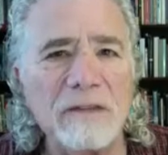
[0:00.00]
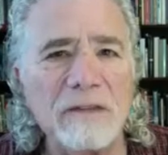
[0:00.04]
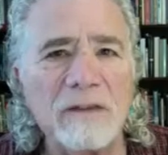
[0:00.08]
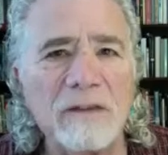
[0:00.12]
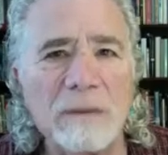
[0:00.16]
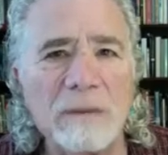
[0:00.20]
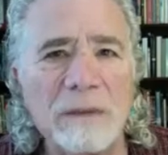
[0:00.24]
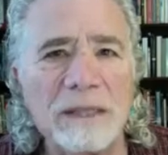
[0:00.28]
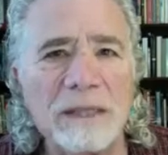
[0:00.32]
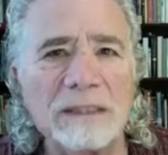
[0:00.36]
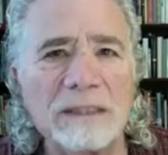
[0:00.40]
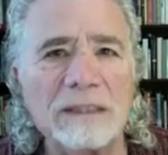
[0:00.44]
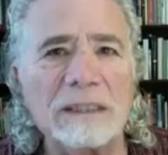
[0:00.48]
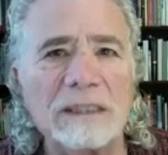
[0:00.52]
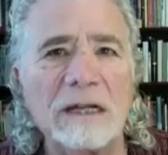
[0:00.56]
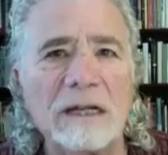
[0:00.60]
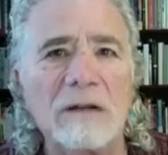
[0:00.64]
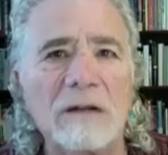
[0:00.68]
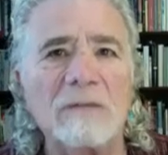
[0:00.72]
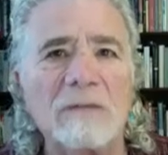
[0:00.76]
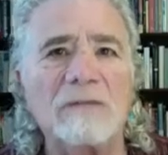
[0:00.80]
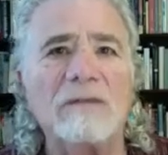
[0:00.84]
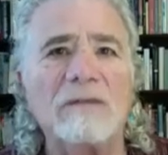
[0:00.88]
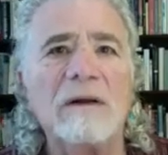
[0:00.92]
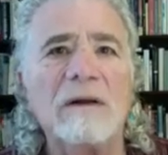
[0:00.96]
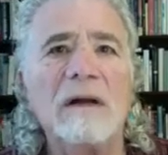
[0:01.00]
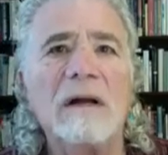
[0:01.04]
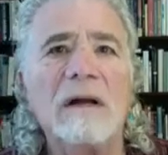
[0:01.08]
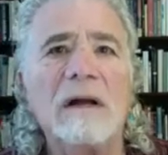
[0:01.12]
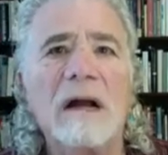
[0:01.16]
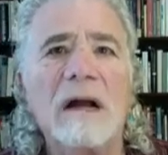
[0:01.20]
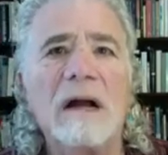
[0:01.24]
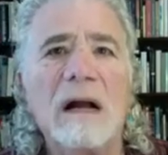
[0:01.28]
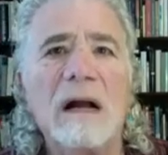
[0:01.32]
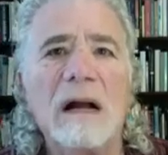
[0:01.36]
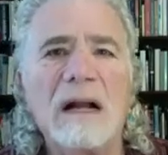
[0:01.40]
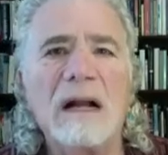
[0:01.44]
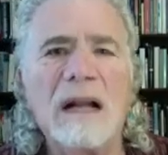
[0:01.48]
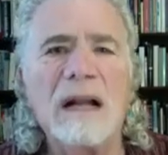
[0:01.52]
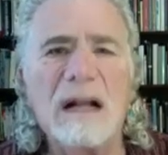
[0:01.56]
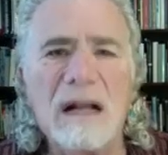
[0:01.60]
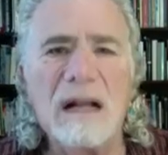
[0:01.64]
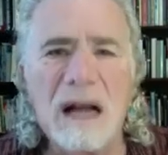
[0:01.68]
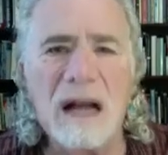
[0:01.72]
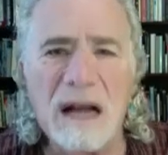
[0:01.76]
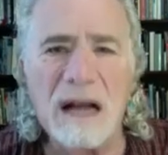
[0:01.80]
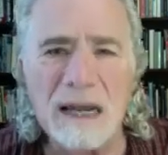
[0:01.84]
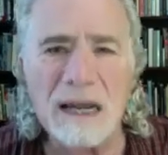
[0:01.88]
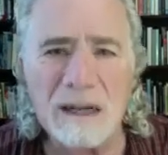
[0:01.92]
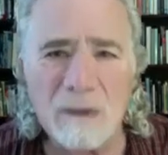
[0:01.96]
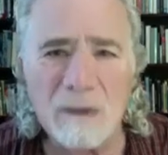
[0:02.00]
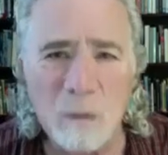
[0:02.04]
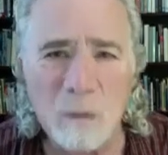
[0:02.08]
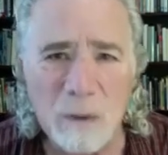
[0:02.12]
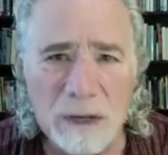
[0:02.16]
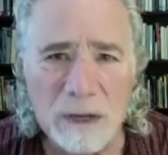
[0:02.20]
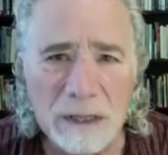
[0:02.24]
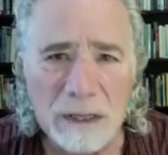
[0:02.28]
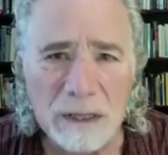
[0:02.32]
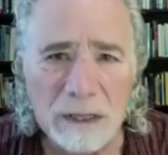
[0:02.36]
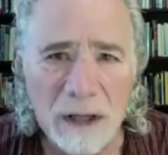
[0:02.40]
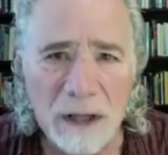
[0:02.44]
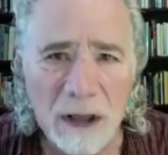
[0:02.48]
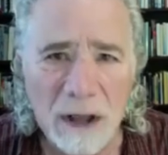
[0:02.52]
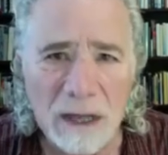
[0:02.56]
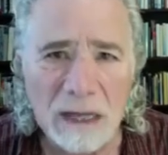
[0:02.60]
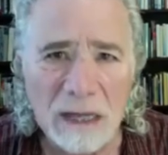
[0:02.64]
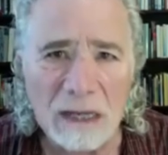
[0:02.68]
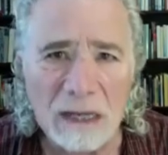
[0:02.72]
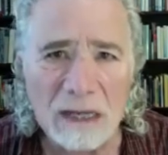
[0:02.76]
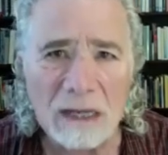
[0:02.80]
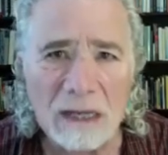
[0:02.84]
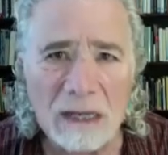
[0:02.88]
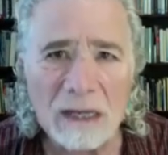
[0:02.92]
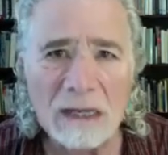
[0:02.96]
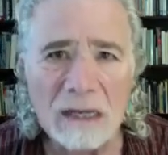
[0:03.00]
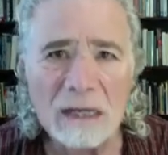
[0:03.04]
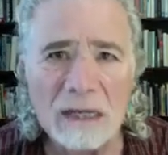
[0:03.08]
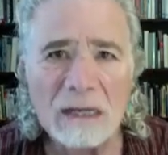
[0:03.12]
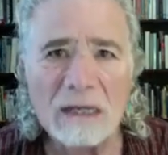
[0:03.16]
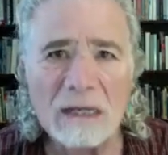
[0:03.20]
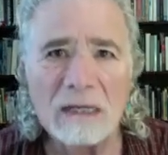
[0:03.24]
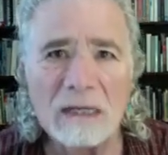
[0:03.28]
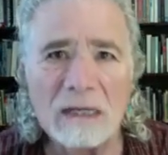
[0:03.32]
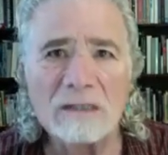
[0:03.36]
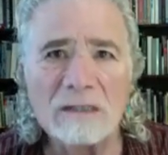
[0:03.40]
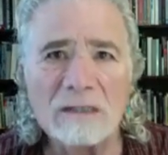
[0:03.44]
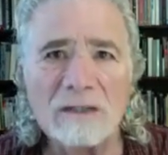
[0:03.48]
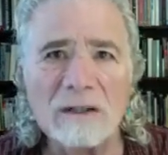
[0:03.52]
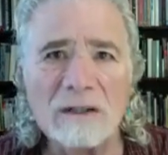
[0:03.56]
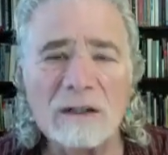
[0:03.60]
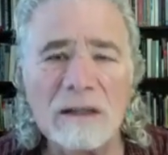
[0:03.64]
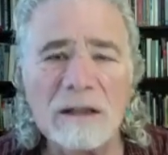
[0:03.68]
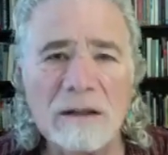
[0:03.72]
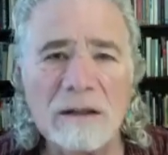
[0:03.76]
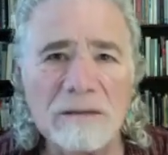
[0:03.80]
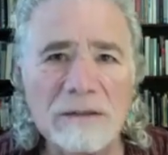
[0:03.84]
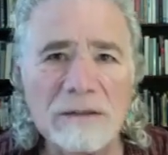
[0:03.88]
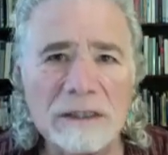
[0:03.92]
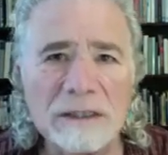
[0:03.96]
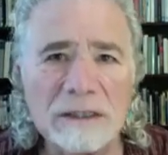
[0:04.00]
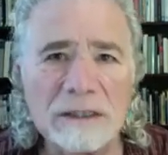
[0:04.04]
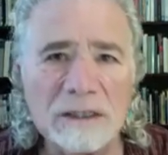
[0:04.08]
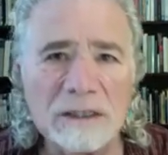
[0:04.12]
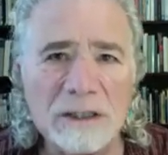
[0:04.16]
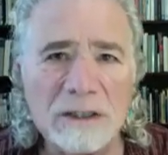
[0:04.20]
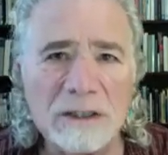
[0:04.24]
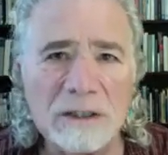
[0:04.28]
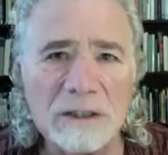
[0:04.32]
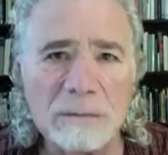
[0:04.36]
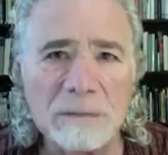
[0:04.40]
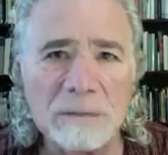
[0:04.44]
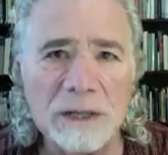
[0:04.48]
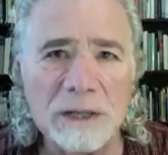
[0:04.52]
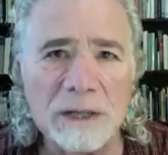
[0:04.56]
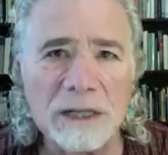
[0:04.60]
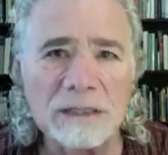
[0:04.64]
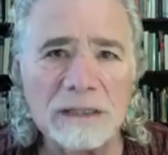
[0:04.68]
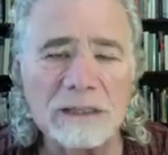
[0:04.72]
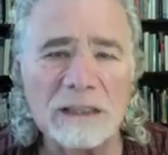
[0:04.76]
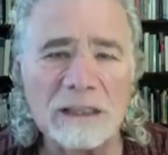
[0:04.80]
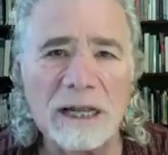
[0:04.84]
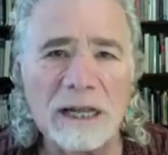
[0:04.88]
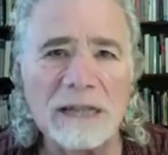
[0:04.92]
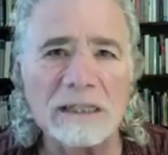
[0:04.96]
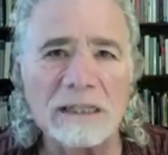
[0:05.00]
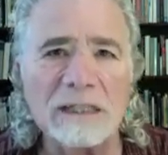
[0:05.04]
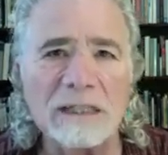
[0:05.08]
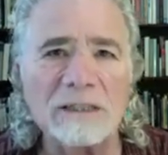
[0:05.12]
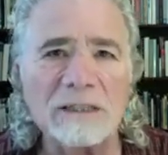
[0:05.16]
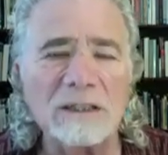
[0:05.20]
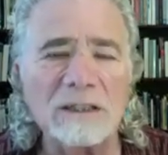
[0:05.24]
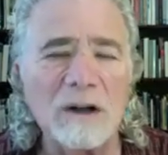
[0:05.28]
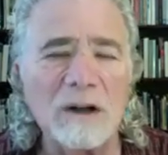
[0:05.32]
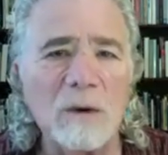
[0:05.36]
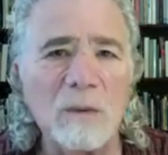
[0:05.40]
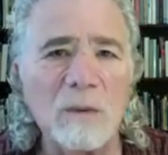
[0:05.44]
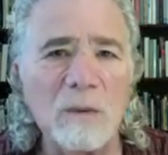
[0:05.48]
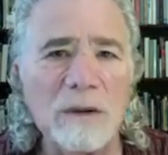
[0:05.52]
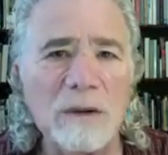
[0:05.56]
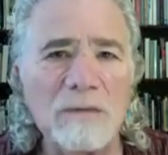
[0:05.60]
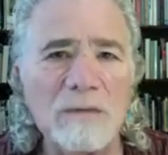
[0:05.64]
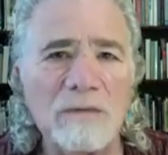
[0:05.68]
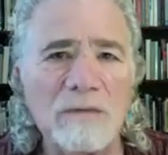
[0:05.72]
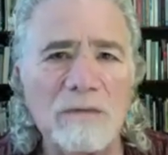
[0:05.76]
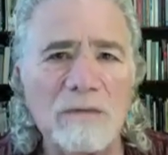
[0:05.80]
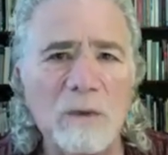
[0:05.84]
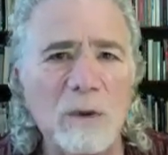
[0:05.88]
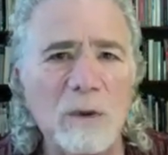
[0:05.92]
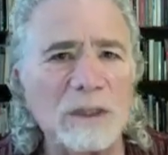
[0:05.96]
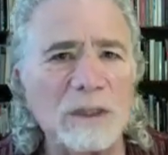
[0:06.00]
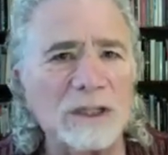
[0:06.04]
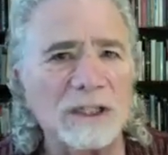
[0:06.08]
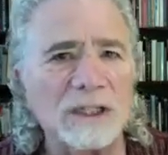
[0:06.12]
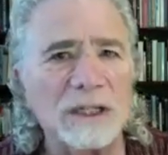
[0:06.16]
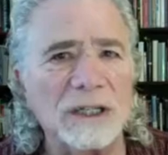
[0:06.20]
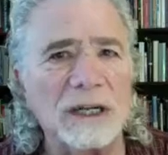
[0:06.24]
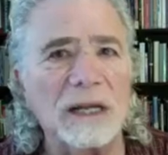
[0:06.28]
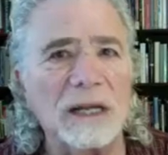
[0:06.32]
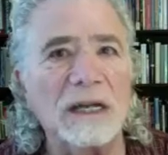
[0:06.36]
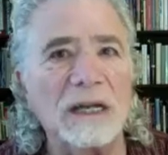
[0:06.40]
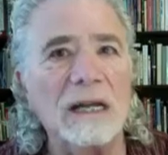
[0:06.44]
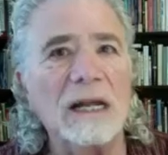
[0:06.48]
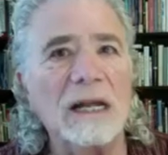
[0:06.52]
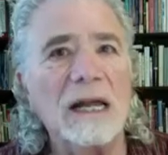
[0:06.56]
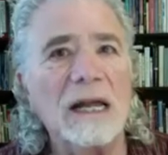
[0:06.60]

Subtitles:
to myself, God, are we lucky to live in such a place like this? Are we fortunate?